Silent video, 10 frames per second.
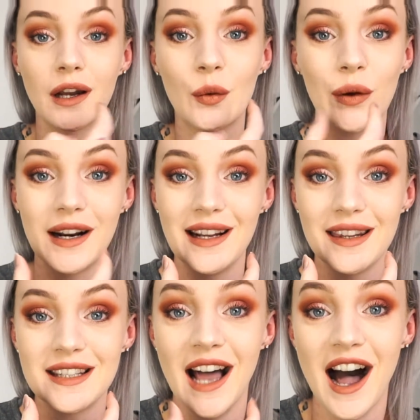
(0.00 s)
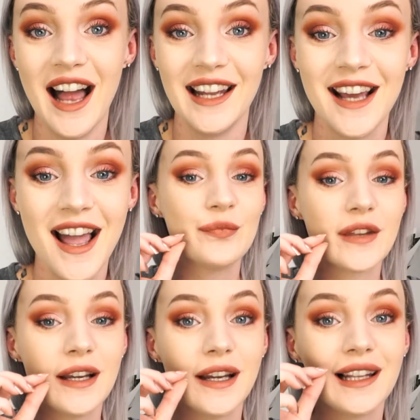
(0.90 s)
I got one on either side.
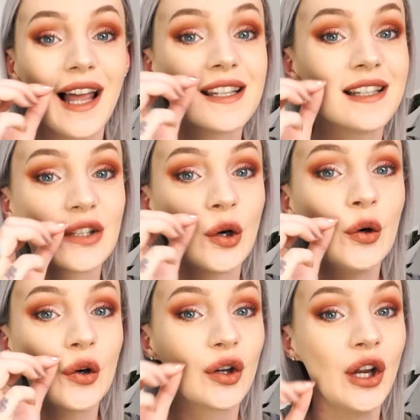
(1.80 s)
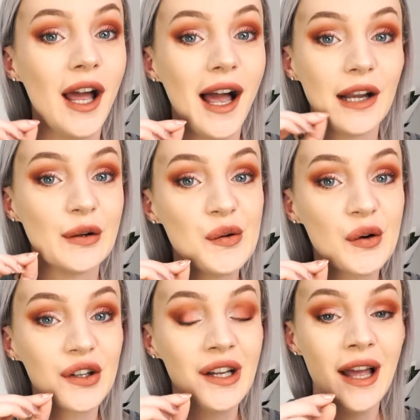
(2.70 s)
The elastics hook and
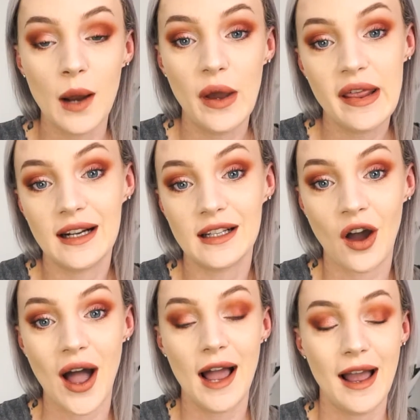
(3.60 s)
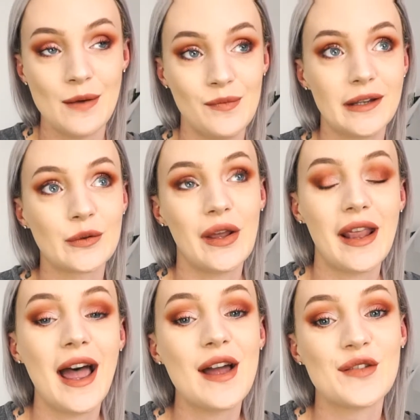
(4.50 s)
hook. I wear that at night. I am meant to wear
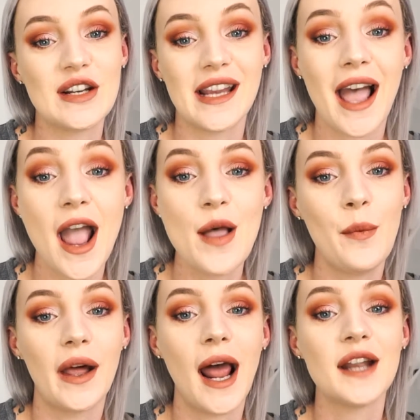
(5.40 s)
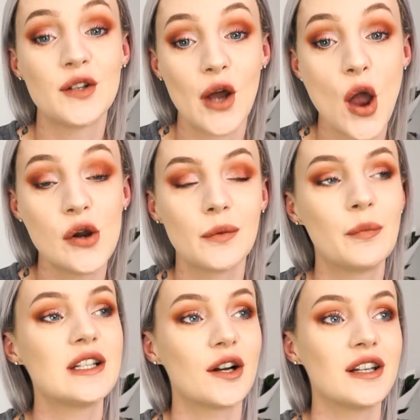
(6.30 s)
that every day, but I don't.
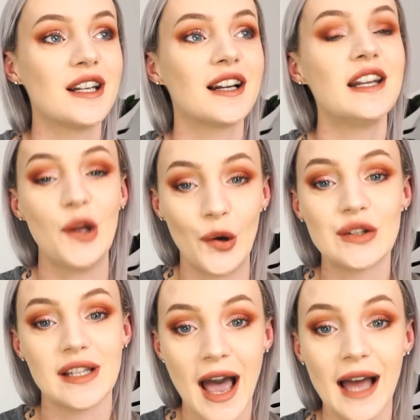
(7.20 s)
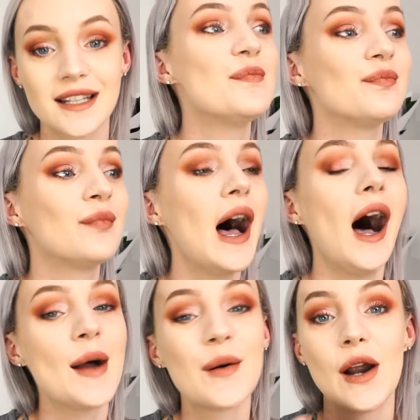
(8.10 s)
But Dr. Duncan knows that.
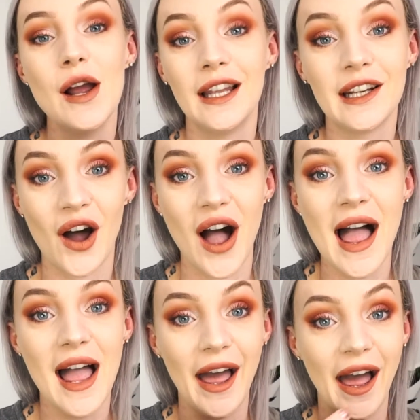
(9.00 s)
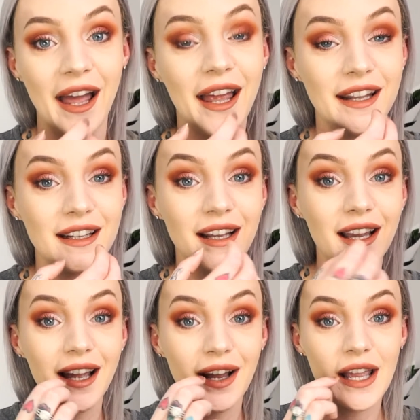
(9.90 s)
But I wear it at night,
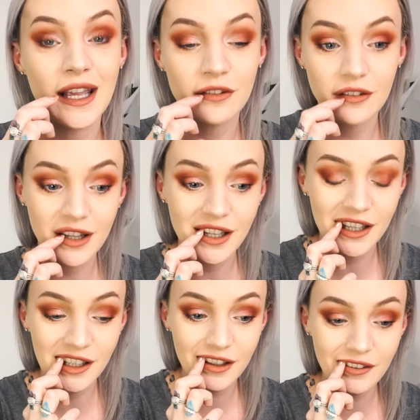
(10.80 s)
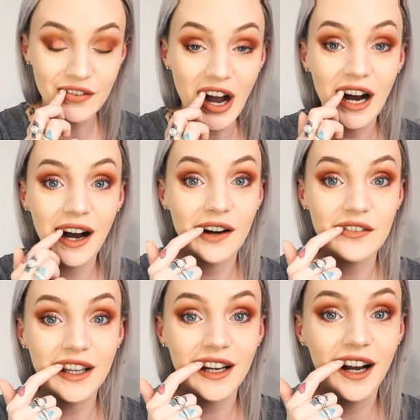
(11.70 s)
and if the little part
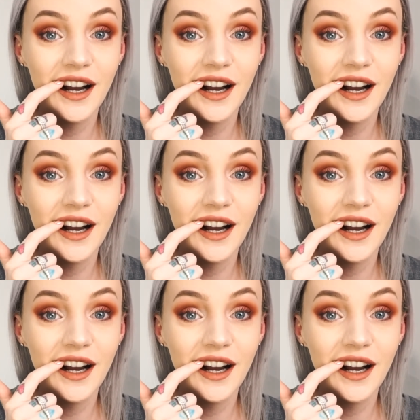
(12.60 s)
up here,